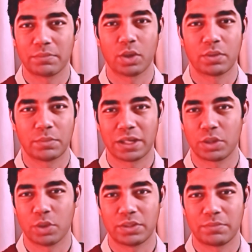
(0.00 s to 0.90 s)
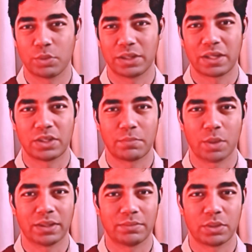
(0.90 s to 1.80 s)
I've got videos for each
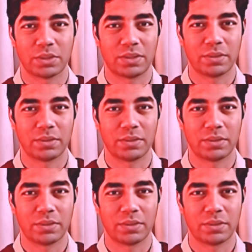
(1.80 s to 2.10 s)
month.